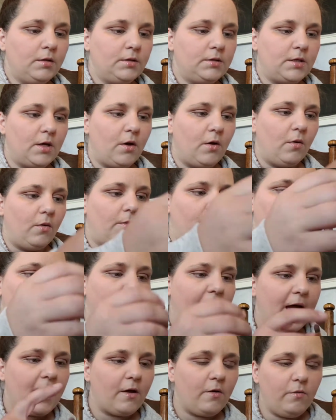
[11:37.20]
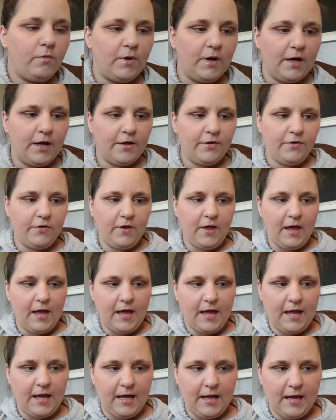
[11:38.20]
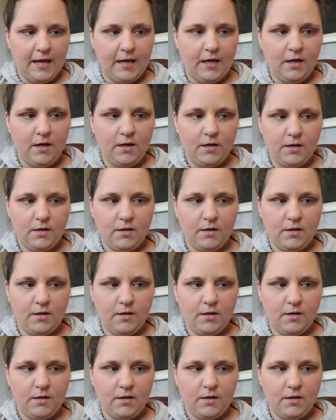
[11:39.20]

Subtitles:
so back with a